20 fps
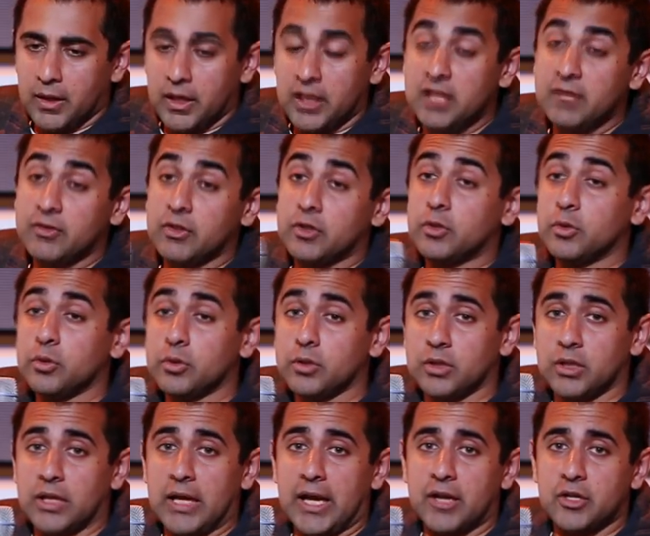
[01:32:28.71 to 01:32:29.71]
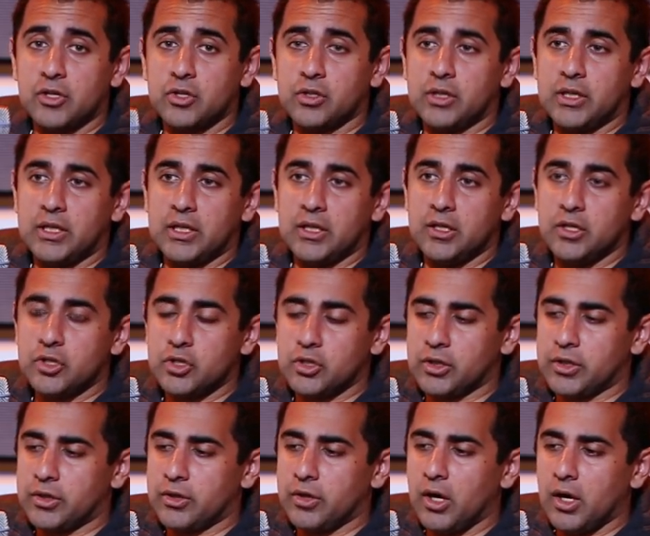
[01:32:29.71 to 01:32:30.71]
Even Google actually
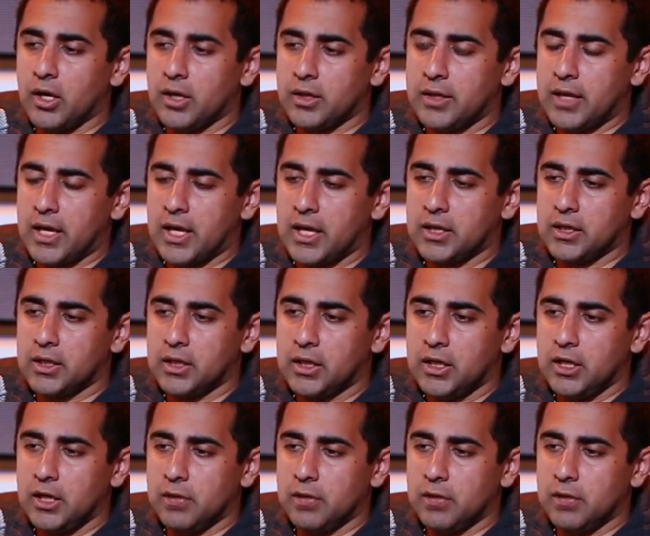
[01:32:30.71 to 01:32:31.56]
initially thought that